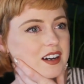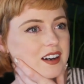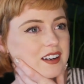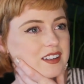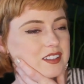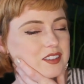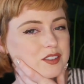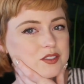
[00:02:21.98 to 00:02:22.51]
I,
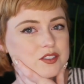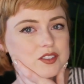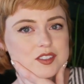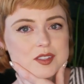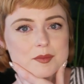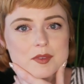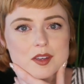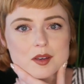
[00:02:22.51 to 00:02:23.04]
there's just
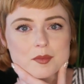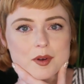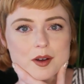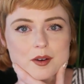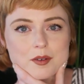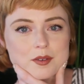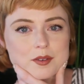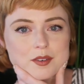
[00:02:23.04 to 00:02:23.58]
something
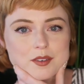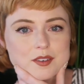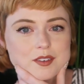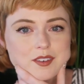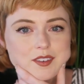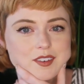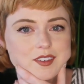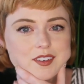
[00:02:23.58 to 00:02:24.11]
about
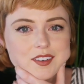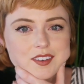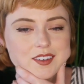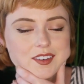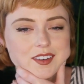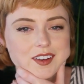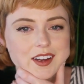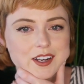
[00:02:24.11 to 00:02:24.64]

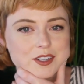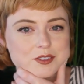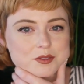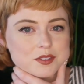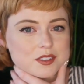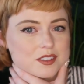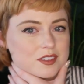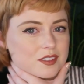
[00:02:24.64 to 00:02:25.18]

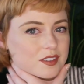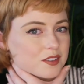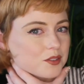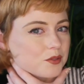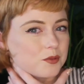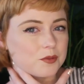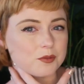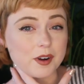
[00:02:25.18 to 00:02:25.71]
actually
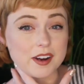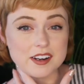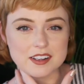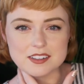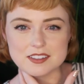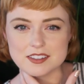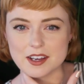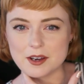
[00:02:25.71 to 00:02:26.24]
writing
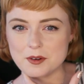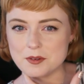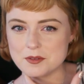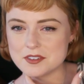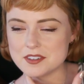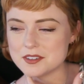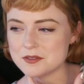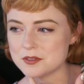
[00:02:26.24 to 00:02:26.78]
it
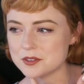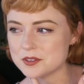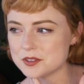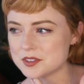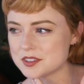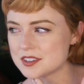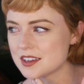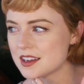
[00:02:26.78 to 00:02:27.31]
down that
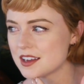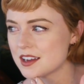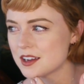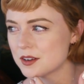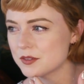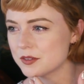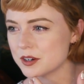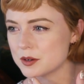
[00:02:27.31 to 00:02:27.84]
feels
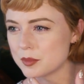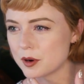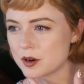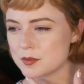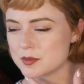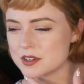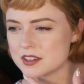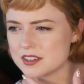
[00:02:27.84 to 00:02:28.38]
very
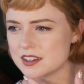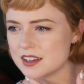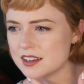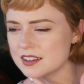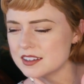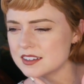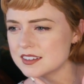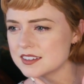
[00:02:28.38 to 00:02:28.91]
permanent
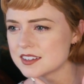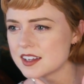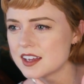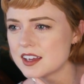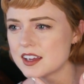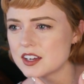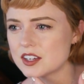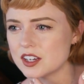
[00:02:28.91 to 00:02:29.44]
and
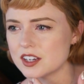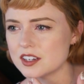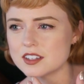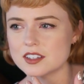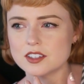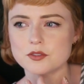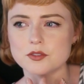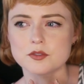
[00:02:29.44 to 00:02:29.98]

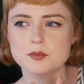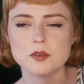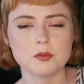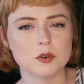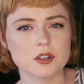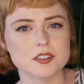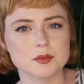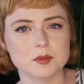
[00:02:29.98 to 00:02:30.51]
if you've been
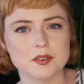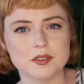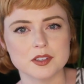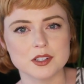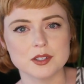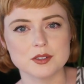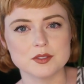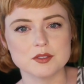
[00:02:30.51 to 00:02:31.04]
watching my
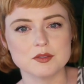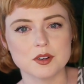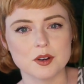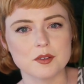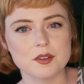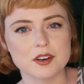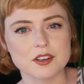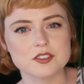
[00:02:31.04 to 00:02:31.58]
videos, you
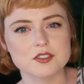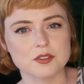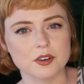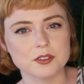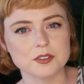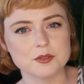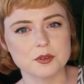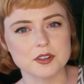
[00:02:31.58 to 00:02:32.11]
know that I
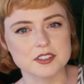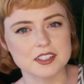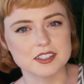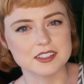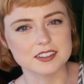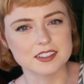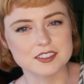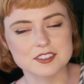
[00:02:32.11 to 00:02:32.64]
struggle to
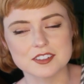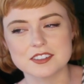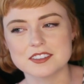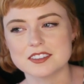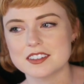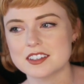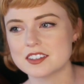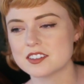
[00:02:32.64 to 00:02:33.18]
articulate
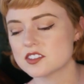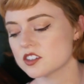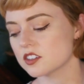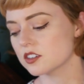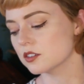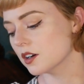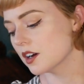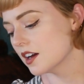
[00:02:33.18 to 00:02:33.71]
certain things,
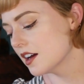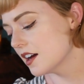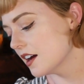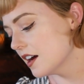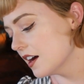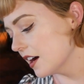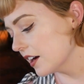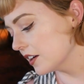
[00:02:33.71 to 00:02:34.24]
so
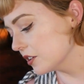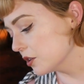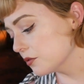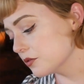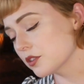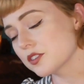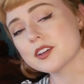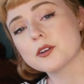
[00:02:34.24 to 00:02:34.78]
I don't know, it
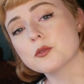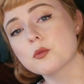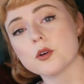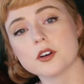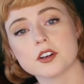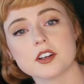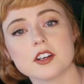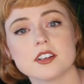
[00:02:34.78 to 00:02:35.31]
feels like
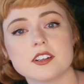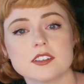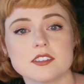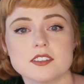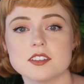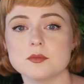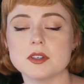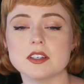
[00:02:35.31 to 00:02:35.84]
work
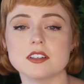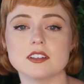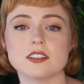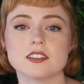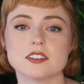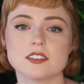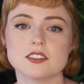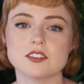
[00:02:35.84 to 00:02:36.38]
to
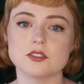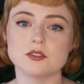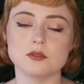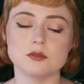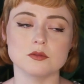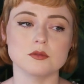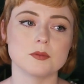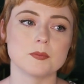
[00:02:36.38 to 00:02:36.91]
me
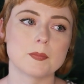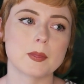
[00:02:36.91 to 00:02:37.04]
to